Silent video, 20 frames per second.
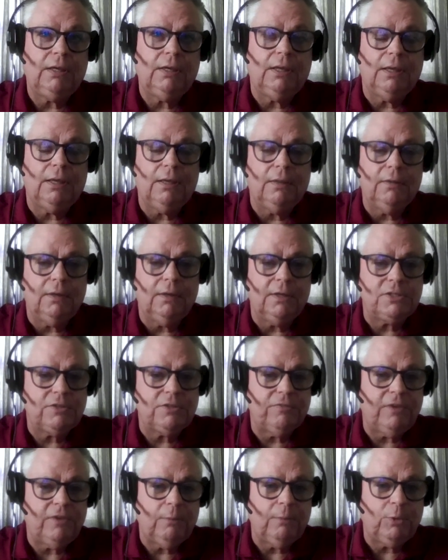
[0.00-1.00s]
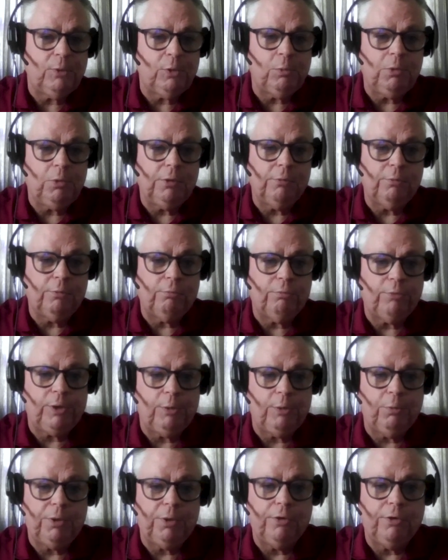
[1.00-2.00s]
And then as a family, we
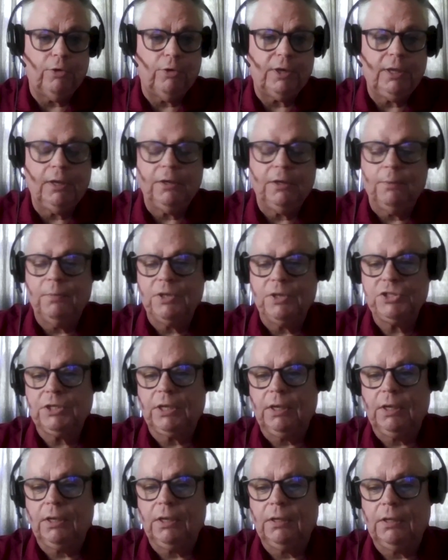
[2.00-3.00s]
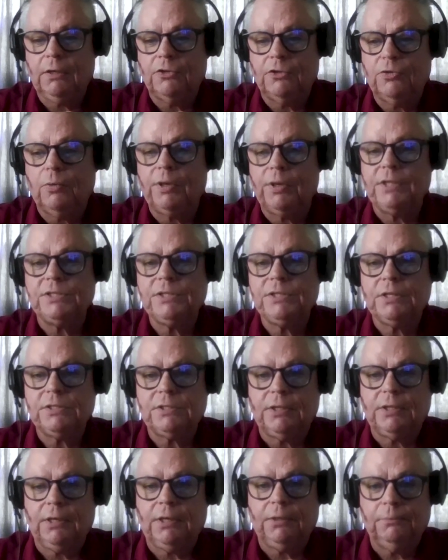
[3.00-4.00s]
relocated to Michigan in
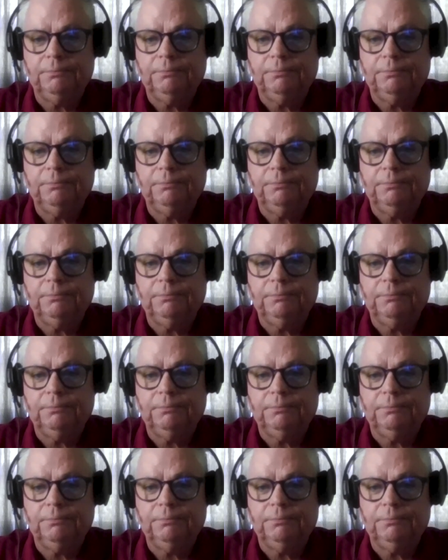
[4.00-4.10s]
2016.